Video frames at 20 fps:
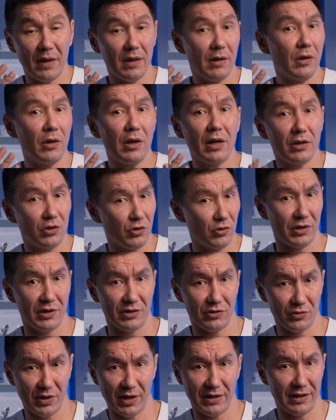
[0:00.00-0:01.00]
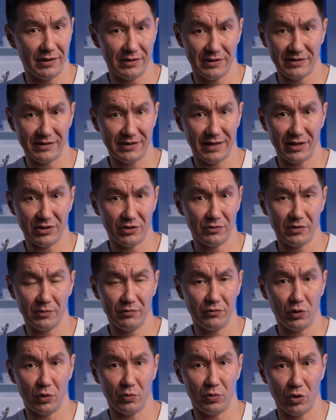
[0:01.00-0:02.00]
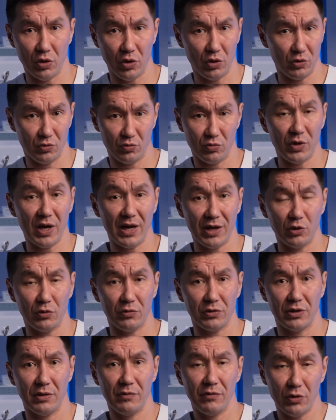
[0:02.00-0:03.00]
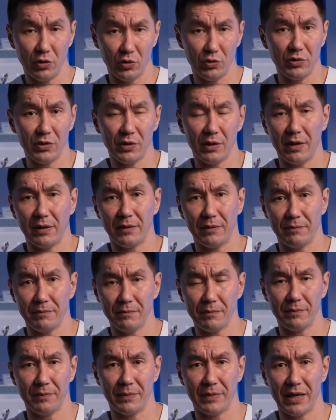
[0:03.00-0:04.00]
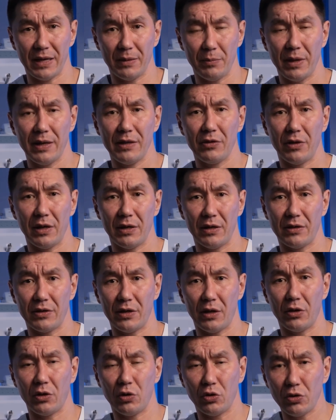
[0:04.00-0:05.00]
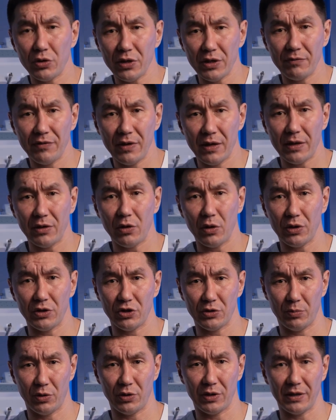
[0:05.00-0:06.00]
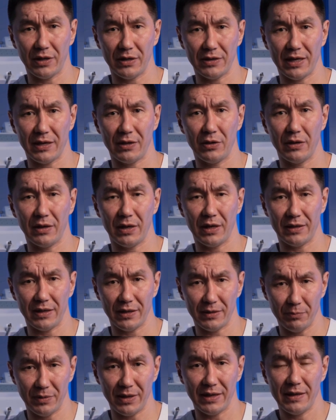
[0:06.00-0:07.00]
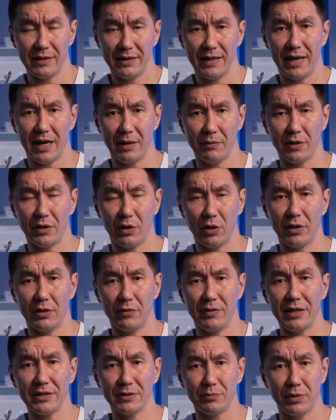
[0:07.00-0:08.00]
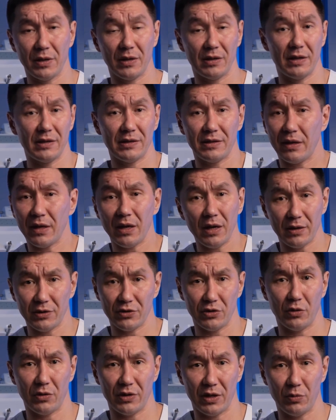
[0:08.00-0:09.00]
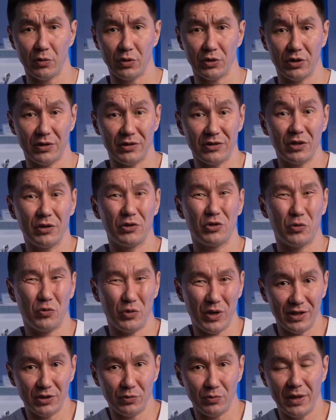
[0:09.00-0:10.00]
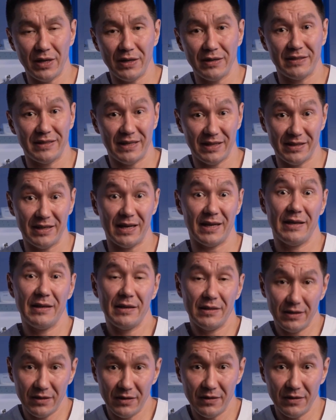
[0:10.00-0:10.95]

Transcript: You can do this right at the stage of the phone call, right over the phone. The administrators are usually very knowledgeable in a dental clinic, meaning they have a lot of experience, so they will consult you right away and say, yes,